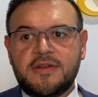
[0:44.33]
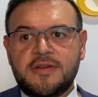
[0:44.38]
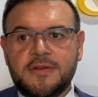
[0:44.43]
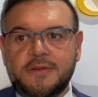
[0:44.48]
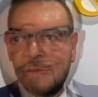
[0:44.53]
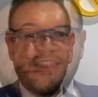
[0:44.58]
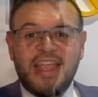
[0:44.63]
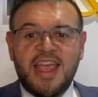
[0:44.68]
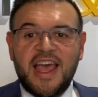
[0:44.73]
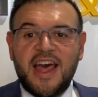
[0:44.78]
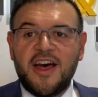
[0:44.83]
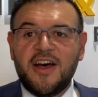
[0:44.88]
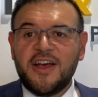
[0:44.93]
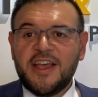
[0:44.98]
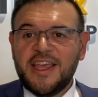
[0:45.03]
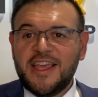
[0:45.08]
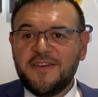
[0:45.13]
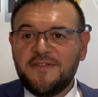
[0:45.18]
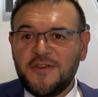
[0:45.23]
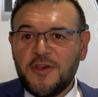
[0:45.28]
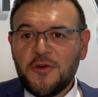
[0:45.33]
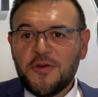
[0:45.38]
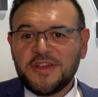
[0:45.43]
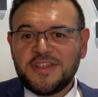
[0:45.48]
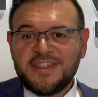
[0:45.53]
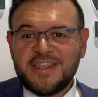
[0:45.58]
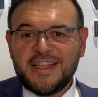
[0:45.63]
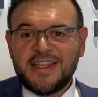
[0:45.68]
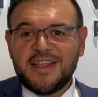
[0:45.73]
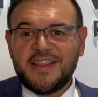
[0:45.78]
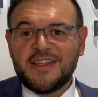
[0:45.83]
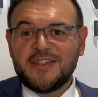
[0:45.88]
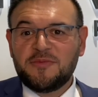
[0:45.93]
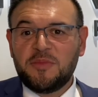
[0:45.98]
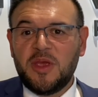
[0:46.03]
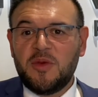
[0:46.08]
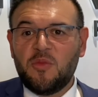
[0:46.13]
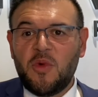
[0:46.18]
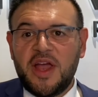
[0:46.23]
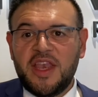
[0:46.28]
Now, if you're a seller that's
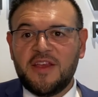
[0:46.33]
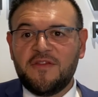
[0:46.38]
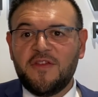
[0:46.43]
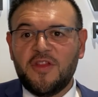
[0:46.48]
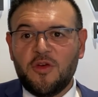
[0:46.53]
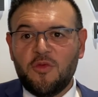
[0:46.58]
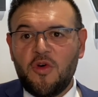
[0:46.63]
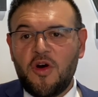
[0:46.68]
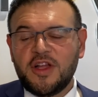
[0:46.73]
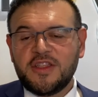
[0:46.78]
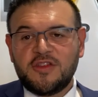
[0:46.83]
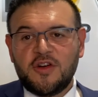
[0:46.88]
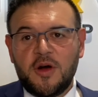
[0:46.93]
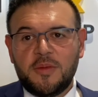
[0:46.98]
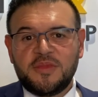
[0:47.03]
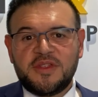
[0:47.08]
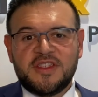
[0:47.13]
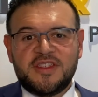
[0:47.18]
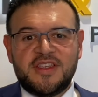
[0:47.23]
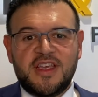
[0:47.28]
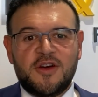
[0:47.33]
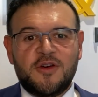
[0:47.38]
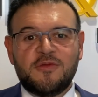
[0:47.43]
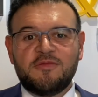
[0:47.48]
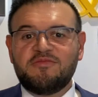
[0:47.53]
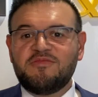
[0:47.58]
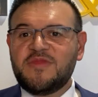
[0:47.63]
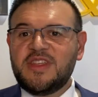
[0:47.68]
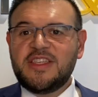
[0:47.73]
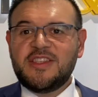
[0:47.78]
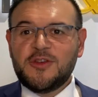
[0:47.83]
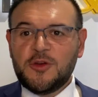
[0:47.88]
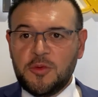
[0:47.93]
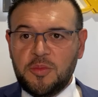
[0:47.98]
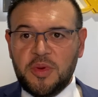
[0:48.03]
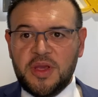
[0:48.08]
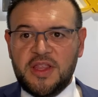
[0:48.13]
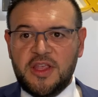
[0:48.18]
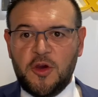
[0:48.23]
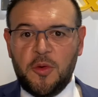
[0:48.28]
been waiting for the right time to sell, this could
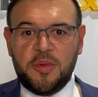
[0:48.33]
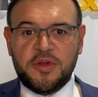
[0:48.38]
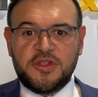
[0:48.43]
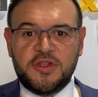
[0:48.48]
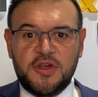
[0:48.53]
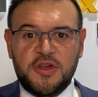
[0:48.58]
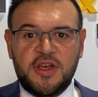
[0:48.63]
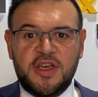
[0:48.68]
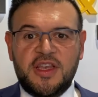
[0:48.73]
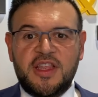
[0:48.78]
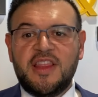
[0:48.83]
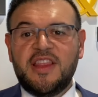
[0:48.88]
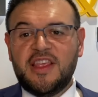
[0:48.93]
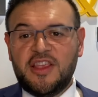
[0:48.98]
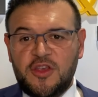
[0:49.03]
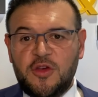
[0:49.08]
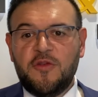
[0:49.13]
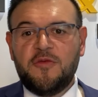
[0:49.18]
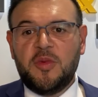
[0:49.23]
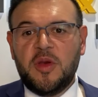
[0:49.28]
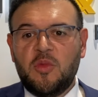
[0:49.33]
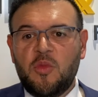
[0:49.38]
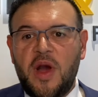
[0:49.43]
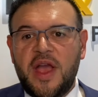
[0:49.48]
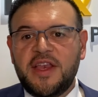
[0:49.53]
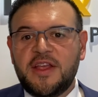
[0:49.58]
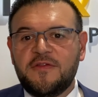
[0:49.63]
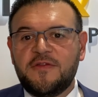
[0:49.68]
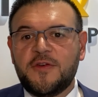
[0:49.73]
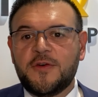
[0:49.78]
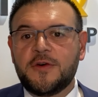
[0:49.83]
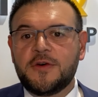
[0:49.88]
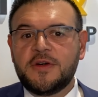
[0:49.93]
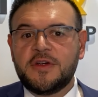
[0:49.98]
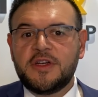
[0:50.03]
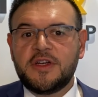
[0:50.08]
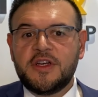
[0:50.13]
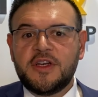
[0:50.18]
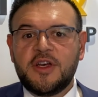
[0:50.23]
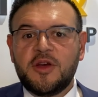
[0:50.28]
be the opportunity that you've been waiting for.
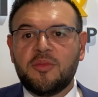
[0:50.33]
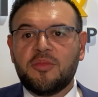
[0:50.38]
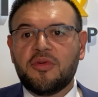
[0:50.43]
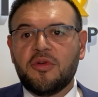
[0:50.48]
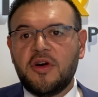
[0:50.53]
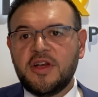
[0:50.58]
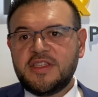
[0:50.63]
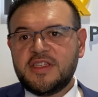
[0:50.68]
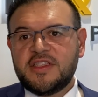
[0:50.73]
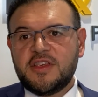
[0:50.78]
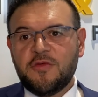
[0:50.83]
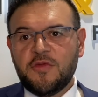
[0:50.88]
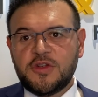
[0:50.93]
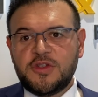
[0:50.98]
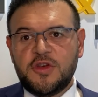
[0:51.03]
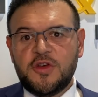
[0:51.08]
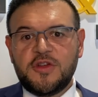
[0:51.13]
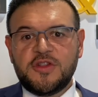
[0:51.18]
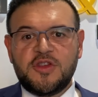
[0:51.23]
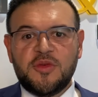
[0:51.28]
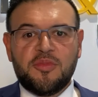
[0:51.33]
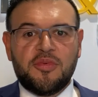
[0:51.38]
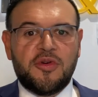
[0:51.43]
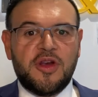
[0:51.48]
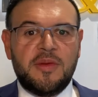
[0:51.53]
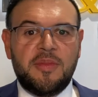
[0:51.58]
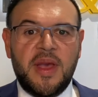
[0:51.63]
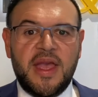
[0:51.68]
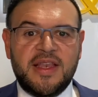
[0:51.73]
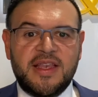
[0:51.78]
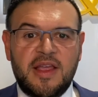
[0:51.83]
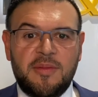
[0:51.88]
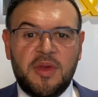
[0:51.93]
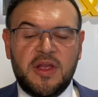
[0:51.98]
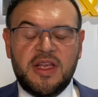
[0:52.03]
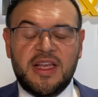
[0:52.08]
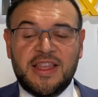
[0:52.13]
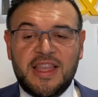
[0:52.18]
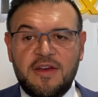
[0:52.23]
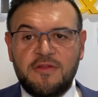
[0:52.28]
Prices have returned to
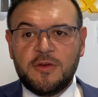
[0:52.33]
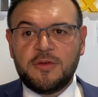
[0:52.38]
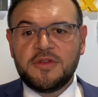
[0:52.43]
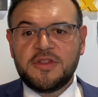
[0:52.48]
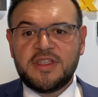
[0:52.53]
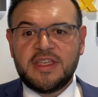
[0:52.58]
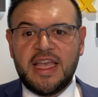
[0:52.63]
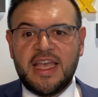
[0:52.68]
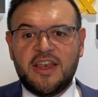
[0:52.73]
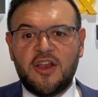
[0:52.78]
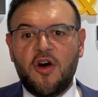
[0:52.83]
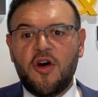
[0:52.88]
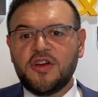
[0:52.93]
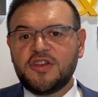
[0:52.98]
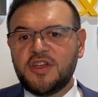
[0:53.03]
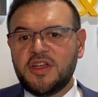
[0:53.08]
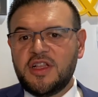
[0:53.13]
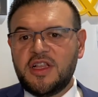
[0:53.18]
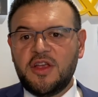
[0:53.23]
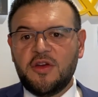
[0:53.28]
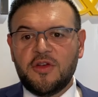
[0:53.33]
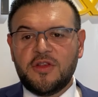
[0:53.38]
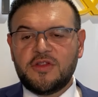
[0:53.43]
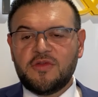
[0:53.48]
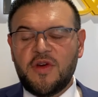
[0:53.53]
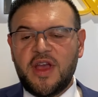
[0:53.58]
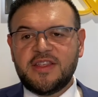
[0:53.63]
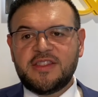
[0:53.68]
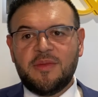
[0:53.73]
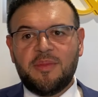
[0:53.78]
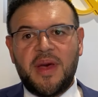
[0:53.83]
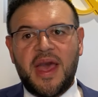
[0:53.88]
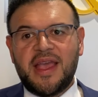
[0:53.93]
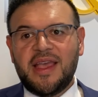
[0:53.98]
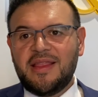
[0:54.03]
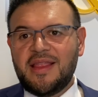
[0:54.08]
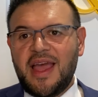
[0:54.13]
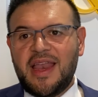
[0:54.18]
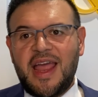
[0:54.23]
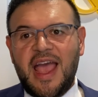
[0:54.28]
pre-pandemic levels and auction clearance rates are back
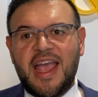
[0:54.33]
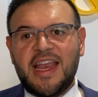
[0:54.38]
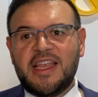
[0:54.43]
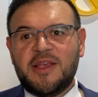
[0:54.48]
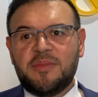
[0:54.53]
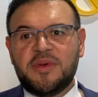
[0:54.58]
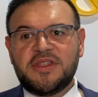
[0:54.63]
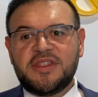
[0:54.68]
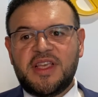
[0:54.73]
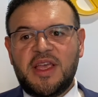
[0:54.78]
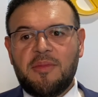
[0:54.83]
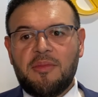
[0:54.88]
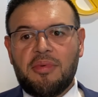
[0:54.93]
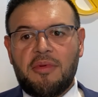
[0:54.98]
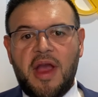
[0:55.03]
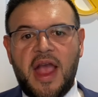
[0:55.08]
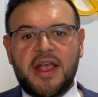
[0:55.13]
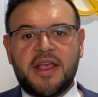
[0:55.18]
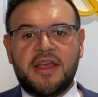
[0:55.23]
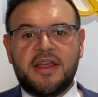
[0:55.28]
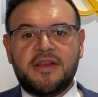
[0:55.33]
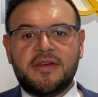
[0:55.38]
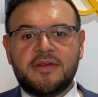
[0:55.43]
in that 80% bracket.